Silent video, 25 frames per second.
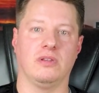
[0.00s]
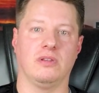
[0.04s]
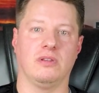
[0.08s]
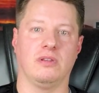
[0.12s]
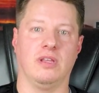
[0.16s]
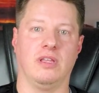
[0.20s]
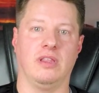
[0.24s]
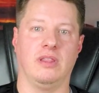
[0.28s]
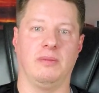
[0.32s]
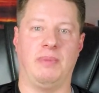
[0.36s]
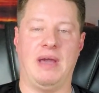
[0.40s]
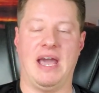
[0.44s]

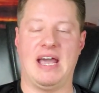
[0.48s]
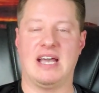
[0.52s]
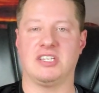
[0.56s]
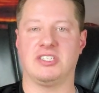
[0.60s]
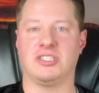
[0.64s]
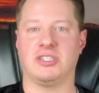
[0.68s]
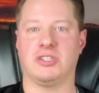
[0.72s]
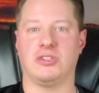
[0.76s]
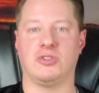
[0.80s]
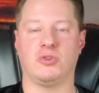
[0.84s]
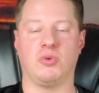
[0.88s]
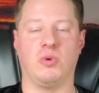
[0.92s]
in the
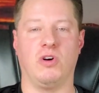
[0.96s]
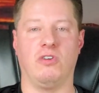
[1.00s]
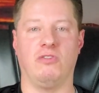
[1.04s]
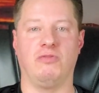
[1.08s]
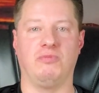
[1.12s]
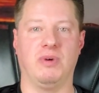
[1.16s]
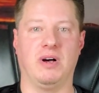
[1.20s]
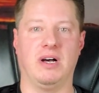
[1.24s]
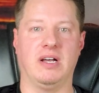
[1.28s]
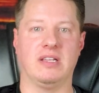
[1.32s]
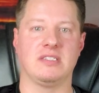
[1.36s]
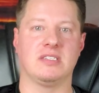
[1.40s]
past 12
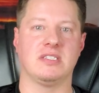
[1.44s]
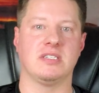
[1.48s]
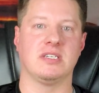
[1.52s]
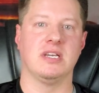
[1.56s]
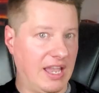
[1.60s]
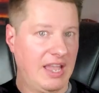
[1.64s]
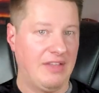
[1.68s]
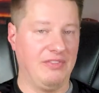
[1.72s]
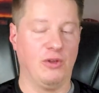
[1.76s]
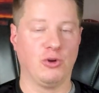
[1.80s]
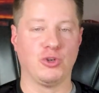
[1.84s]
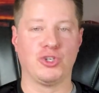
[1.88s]
months
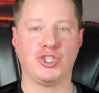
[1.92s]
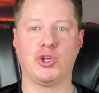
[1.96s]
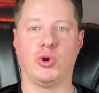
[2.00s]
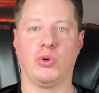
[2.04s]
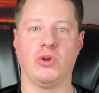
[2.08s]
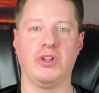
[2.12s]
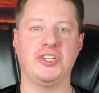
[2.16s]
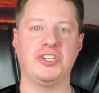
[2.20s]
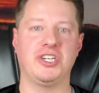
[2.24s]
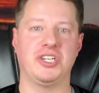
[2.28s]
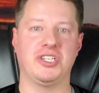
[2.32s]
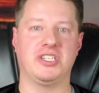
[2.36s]
and those
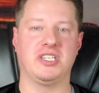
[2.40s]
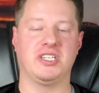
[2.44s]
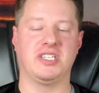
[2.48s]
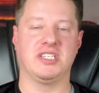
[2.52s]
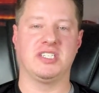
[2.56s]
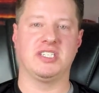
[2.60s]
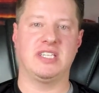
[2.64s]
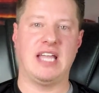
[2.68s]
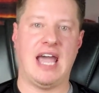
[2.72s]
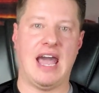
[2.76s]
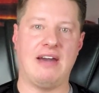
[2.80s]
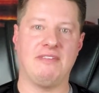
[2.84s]
shortages in
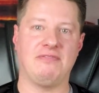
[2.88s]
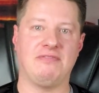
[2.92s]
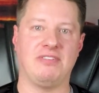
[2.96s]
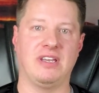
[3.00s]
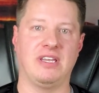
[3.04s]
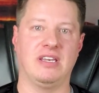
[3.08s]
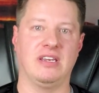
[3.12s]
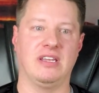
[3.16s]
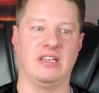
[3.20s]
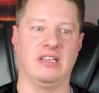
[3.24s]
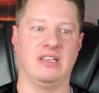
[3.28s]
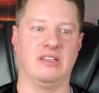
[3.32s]

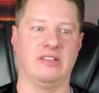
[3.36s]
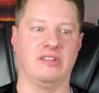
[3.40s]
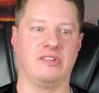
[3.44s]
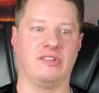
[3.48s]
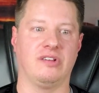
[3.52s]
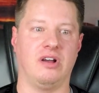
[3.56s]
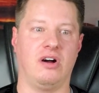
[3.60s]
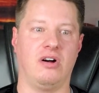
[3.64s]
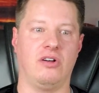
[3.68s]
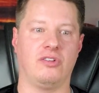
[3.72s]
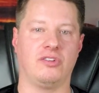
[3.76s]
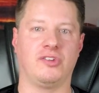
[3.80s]
staffing is
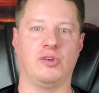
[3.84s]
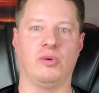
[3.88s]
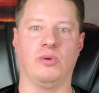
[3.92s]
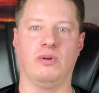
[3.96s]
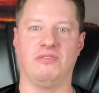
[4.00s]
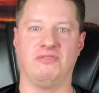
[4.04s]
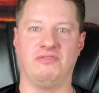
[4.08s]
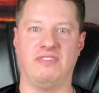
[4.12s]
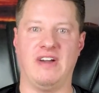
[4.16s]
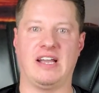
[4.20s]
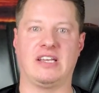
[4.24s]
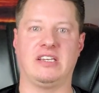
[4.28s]
also
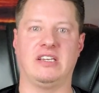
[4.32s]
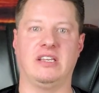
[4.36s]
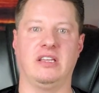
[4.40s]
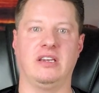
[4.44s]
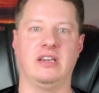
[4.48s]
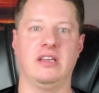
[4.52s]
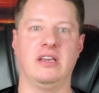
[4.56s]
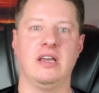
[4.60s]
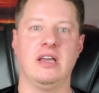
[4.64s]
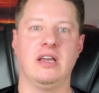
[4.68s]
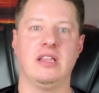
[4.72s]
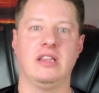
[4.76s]

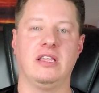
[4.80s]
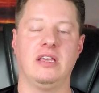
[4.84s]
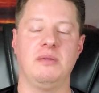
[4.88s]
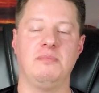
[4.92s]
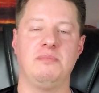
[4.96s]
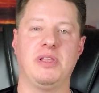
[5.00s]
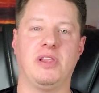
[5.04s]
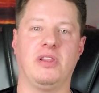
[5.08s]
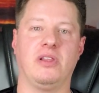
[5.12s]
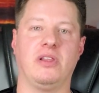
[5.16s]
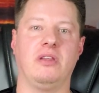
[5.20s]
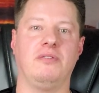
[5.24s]
affecting the
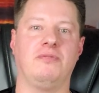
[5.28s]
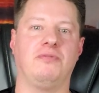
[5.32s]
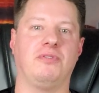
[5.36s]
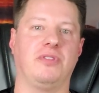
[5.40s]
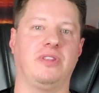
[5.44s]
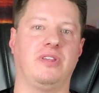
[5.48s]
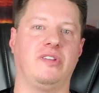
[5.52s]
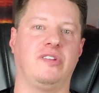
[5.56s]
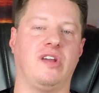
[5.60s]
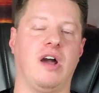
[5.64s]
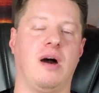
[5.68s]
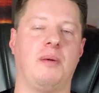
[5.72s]
ability for
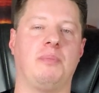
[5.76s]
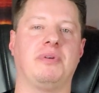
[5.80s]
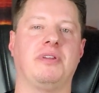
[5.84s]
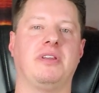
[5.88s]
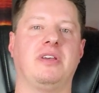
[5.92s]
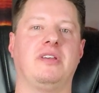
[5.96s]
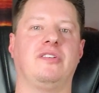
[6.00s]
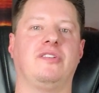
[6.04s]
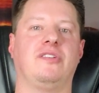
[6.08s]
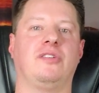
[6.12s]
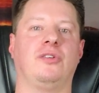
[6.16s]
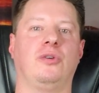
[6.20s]
these
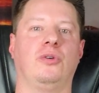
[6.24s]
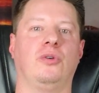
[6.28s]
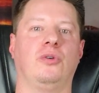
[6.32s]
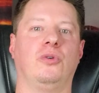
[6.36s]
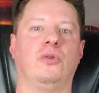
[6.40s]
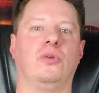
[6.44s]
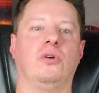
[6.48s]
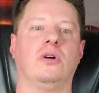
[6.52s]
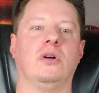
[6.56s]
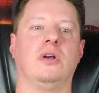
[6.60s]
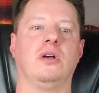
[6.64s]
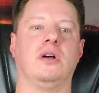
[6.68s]
companies
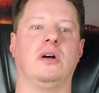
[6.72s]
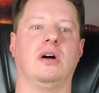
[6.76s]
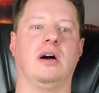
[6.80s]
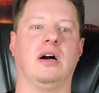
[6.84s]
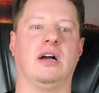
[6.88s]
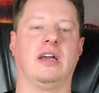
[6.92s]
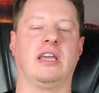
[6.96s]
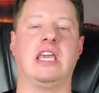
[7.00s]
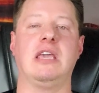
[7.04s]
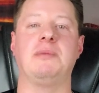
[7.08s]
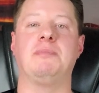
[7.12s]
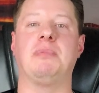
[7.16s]
to
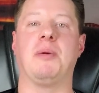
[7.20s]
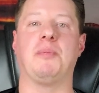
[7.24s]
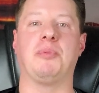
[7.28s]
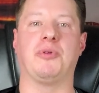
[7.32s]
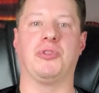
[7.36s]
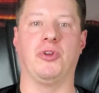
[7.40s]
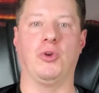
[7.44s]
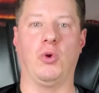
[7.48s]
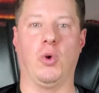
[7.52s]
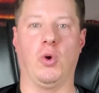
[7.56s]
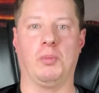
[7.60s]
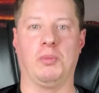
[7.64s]
uh, keep up with
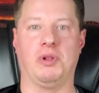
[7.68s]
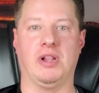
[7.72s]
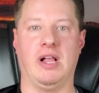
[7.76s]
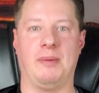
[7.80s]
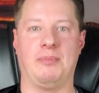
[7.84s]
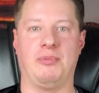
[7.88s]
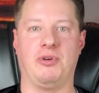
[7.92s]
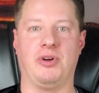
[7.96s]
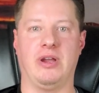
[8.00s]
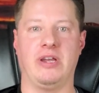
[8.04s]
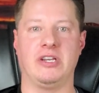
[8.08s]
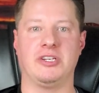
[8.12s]
the normal
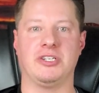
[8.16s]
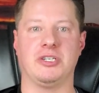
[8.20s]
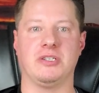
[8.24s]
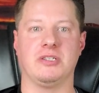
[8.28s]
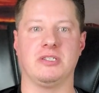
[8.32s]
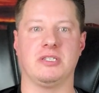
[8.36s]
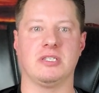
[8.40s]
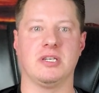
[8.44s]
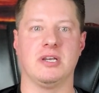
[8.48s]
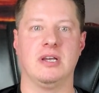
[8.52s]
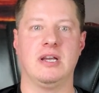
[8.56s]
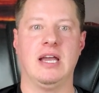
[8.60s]

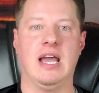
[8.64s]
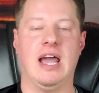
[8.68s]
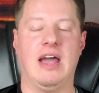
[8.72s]
operations.